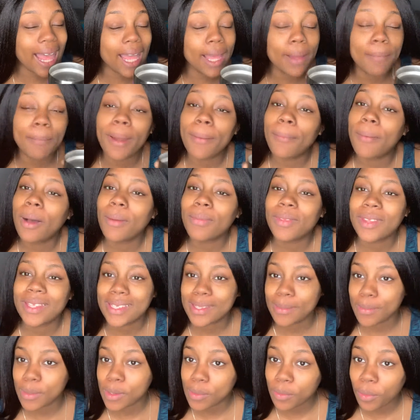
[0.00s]
My mom thinks
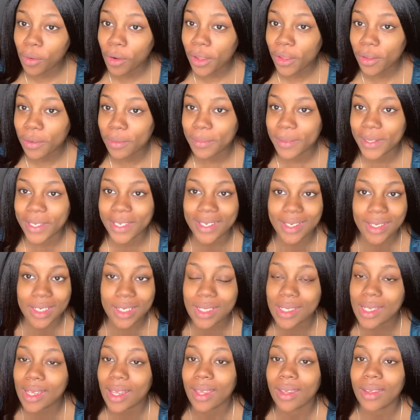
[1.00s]
I'm spoiled because
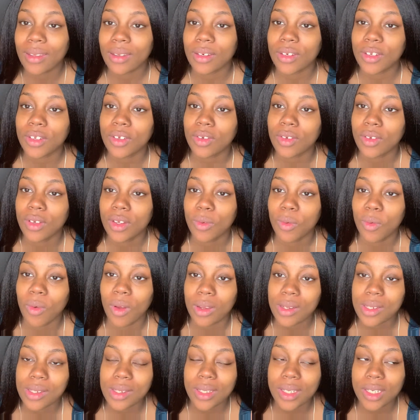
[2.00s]
she's like, dude, you can
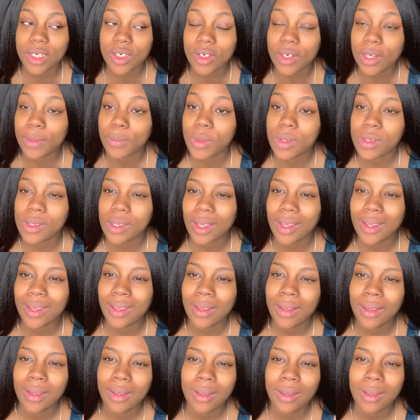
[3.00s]
walk to the kitchen. I'm just like,